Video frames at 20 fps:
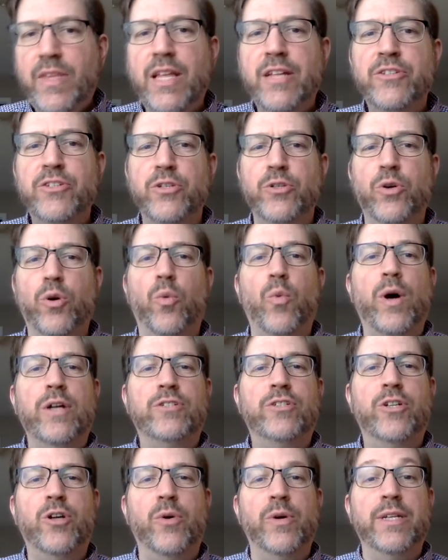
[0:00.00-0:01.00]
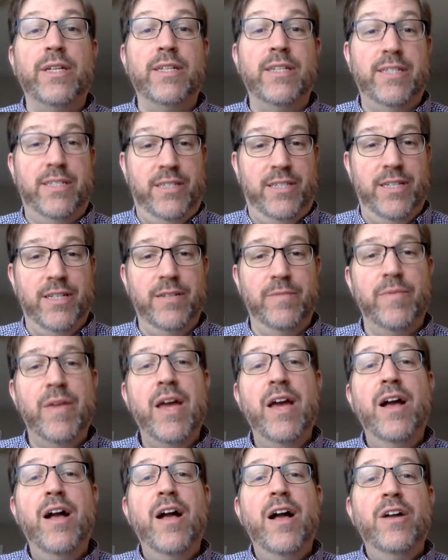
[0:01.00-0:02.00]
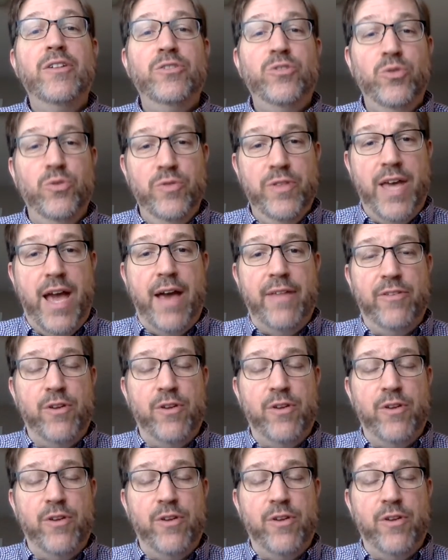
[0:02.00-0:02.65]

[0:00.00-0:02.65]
So you'll want to go and listen to that.